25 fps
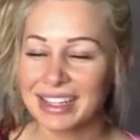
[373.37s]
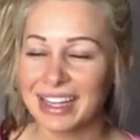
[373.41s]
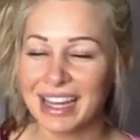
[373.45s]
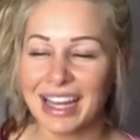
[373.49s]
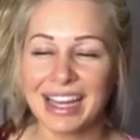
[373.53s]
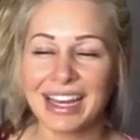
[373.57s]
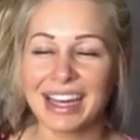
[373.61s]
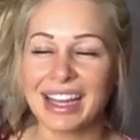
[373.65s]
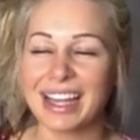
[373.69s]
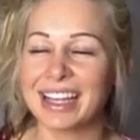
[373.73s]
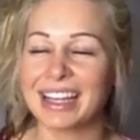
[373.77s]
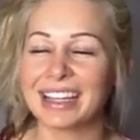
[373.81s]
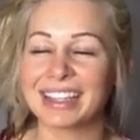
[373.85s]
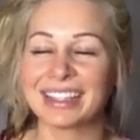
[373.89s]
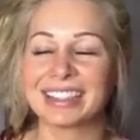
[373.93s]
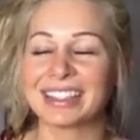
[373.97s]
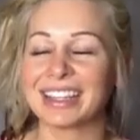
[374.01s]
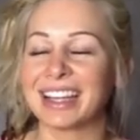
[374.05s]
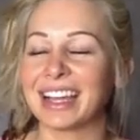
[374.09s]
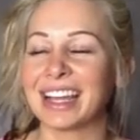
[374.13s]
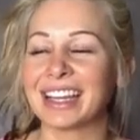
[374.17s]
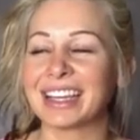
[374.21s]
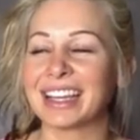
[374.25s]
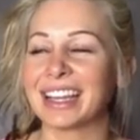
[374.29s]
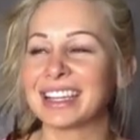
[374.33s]
I
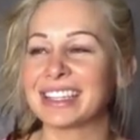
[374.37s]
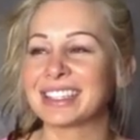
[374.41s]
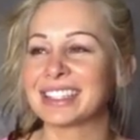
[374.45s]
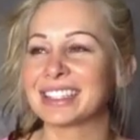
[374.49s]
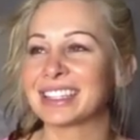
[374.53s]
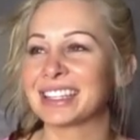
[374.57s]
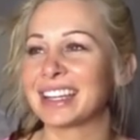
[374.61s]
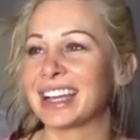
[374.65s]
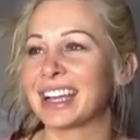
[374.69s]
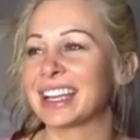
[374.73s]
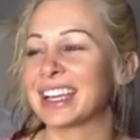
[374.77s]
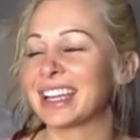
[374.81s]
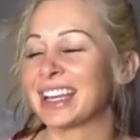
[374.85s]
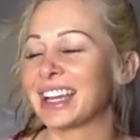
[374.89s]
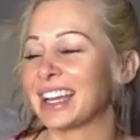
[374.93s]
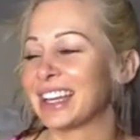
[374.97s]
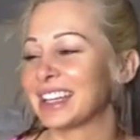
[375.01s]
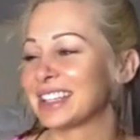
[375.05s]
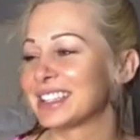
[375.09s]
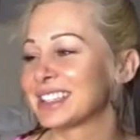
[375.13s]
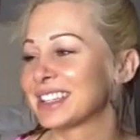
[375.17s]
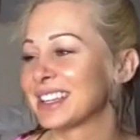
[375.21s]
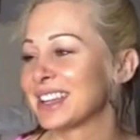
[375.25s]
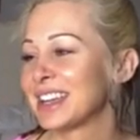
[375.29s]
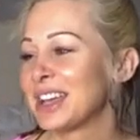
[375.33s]
can't.
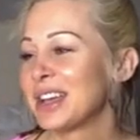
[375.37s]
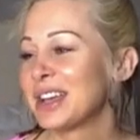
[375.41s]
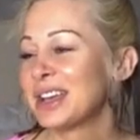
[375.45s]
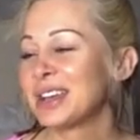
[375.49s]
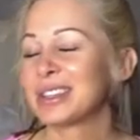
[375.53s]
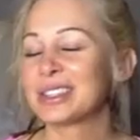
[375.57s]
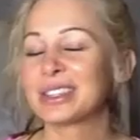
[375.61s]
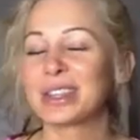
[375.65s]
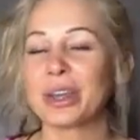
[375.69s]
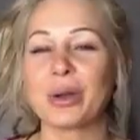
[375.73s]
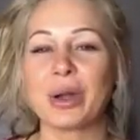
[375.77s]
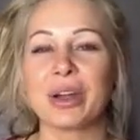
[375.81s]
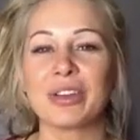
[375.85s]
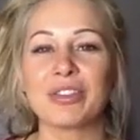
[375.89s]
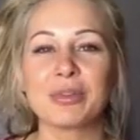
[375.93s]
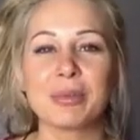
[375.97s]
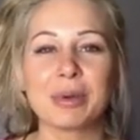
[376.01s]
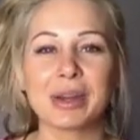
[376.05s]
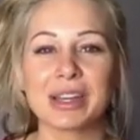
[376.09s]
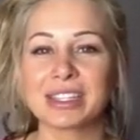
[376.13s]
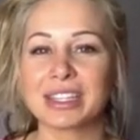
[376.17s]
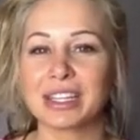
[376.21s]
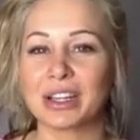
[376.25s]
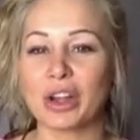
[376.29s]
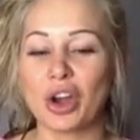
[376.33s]
So
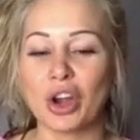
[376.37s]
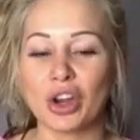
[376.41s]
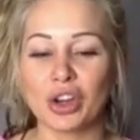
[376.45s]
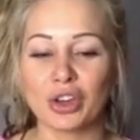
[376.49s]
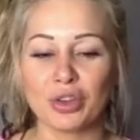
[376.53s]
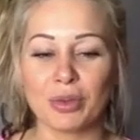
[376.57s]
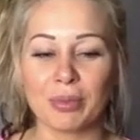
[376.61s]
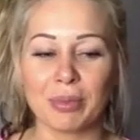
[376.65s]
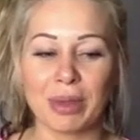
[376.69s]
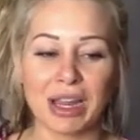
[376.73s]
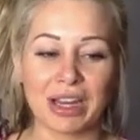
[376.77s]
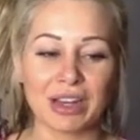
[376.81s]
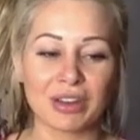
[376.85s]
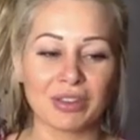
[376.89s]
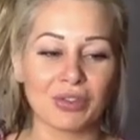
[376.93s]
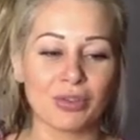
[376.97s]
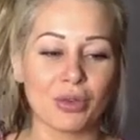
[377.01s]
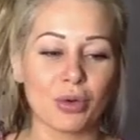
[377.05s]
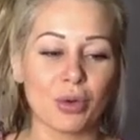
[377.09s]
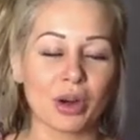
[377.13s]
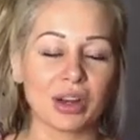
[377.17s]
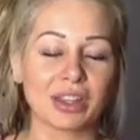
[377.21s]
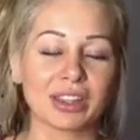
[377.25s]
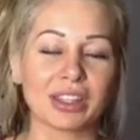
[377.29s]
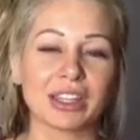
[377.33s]
everybody's like arguing back and
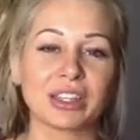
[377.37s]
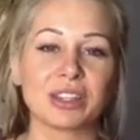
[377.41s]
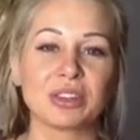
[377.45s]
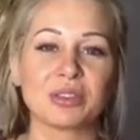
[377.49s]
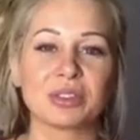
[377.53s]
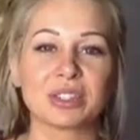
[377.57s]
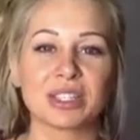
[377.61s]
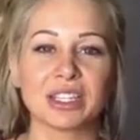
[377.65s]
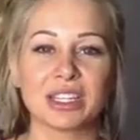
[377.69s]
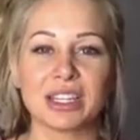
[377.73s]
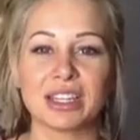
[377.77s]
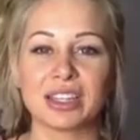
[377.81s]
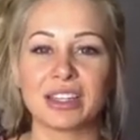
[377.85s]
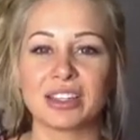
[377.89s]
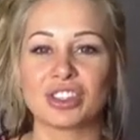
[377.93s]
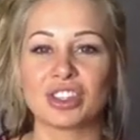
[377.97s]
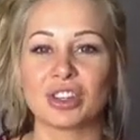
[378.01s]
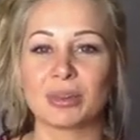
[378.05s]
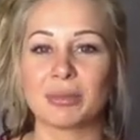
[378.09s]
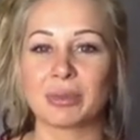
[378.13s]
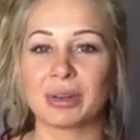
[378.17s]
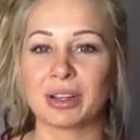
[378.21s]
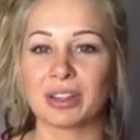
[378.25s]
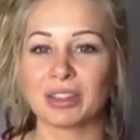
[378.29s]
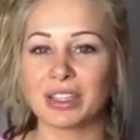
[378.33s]
forth, and you see
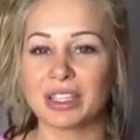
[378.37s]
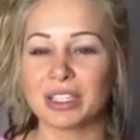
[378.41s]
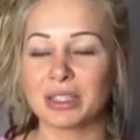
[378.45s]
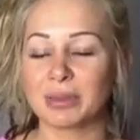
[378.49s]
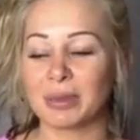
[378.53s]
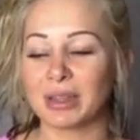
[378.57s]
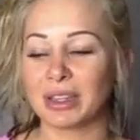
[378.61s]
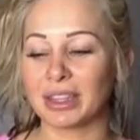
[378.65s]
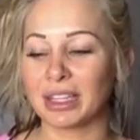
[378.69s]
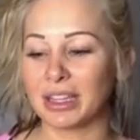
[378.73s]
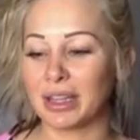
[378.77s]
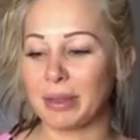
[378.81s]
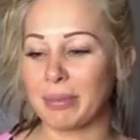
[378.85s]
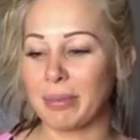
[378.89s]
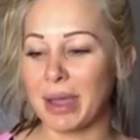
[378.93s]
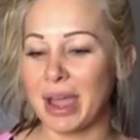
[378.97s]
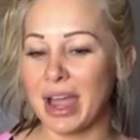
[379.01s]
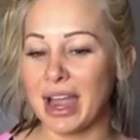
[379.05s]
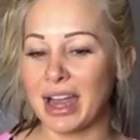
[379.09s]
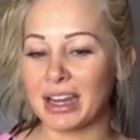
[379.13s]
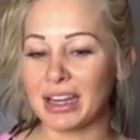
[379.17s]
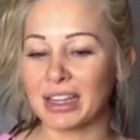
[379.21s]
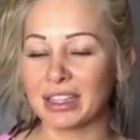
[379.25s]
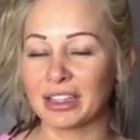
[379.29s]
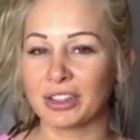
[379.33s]
Jim and Elizabeth in the
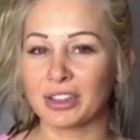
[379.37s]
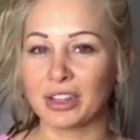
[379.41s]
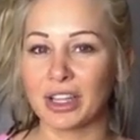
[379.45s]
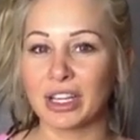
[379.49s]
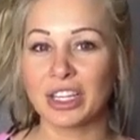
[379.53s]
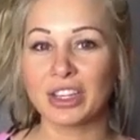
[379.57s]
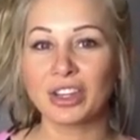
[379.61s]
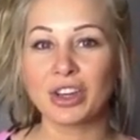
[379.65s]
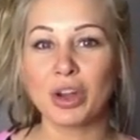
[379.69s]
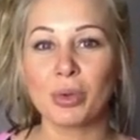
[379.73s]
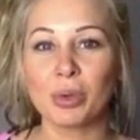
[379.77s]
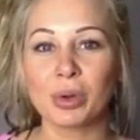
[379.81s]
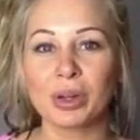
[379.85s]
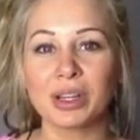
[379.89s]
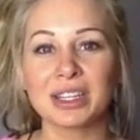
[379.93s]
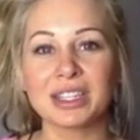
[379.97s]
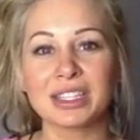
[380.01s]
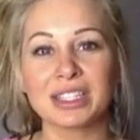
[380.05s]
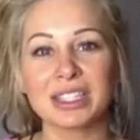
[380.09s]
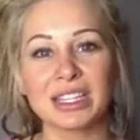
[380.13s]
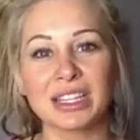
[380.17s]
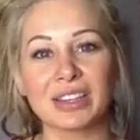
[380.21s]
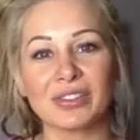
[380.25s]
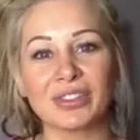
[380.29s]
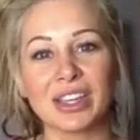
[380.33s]
back, and they're like, we're going to
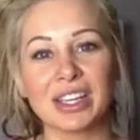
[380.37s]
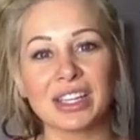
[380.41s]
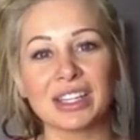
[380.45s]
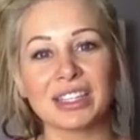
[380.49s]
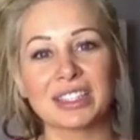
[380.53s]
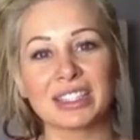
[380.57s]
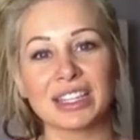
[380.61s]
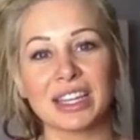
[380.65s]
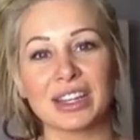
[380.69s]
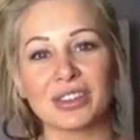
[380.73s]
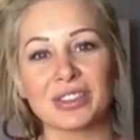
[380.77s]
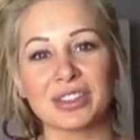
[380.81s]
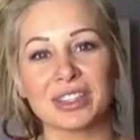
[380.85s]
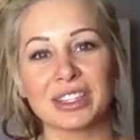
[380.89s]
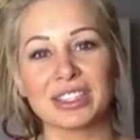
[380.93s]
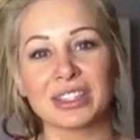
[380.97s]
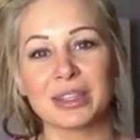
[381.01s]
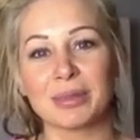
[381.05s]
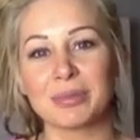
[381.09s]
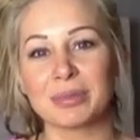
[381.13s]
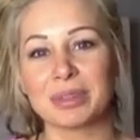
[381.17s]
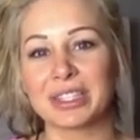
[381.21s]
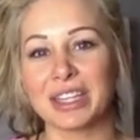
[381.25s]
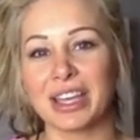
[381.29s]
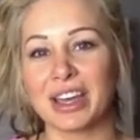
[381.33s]
see if they can settle this
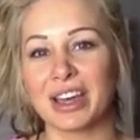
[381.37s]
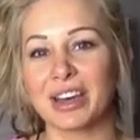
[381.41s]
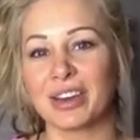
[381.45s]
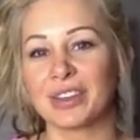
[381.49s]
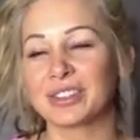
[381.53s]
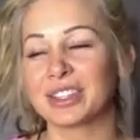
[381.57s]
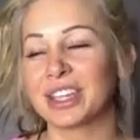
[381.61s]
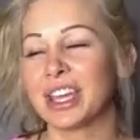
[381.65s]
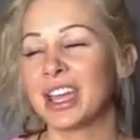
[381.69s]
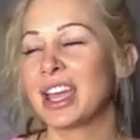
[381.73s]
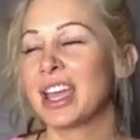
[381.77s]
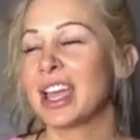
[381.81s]
themselves.